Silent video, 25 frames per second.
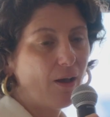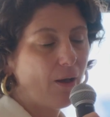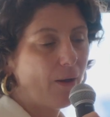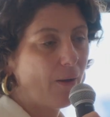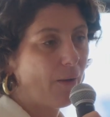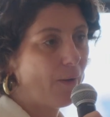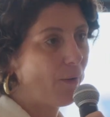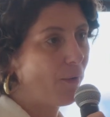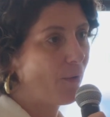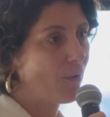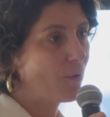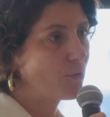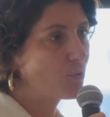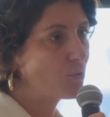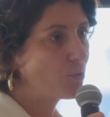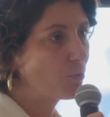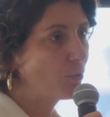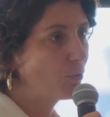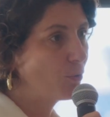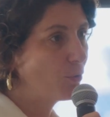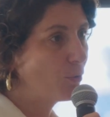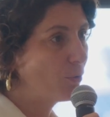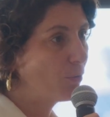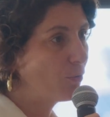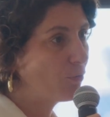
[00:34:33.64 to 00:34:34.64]

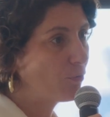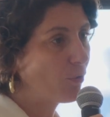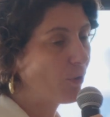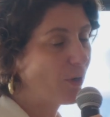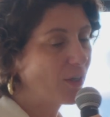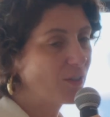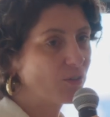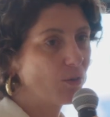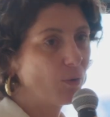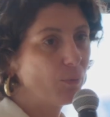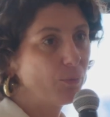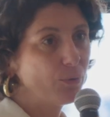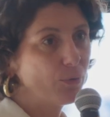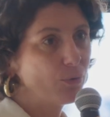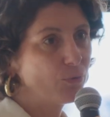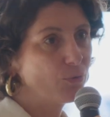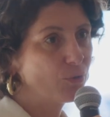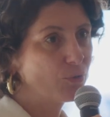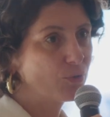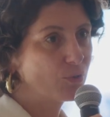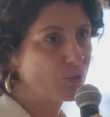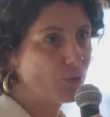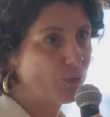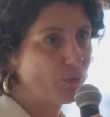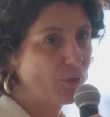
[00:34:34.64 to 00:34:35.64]
So, for example,
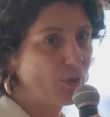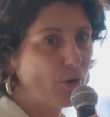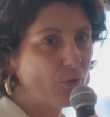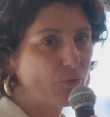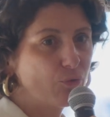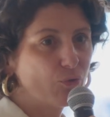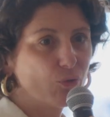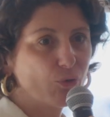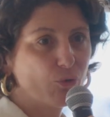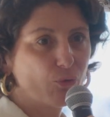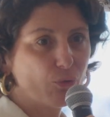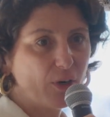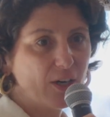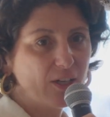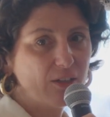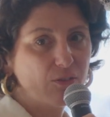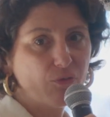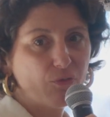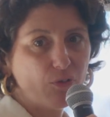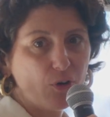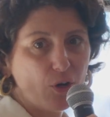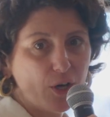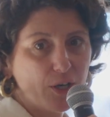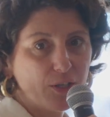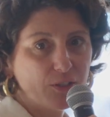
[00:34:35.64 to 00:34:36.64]
the story of the Great
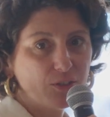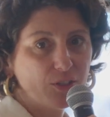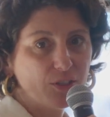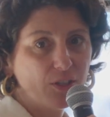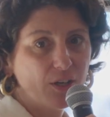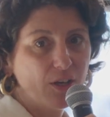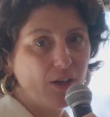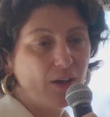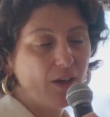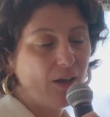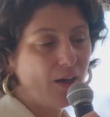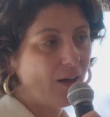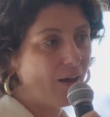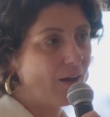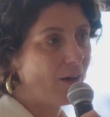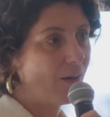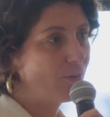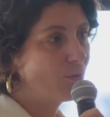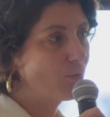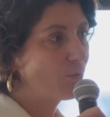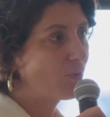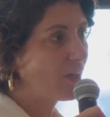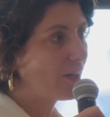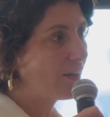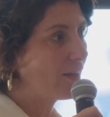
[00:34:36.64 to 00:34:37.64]
Flood,
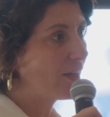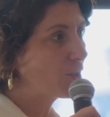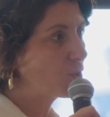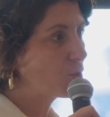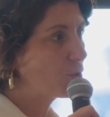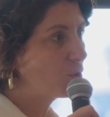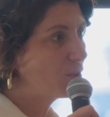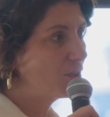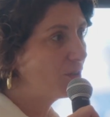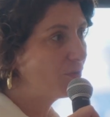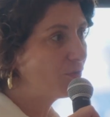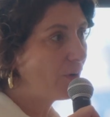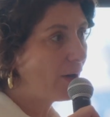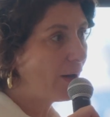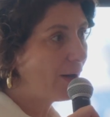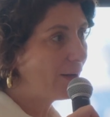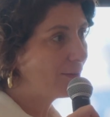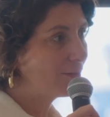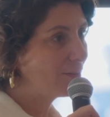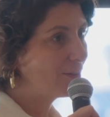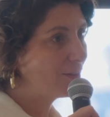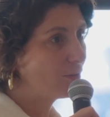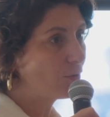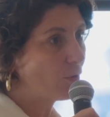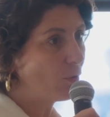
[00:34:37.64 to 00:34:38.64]
you can actually
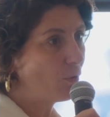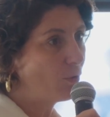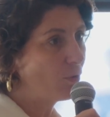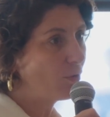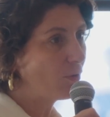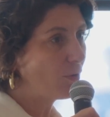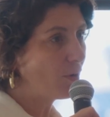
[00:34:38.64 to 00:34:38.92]
find in